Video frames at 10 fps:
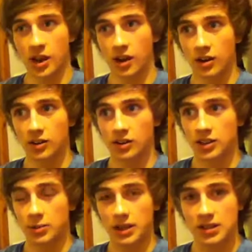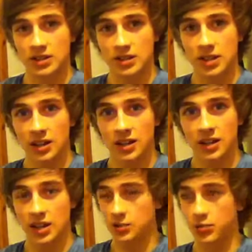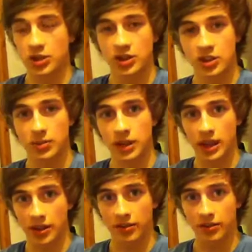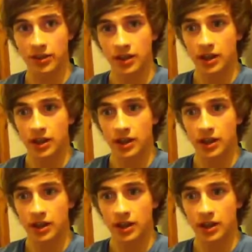are the biggest inspiration in my life,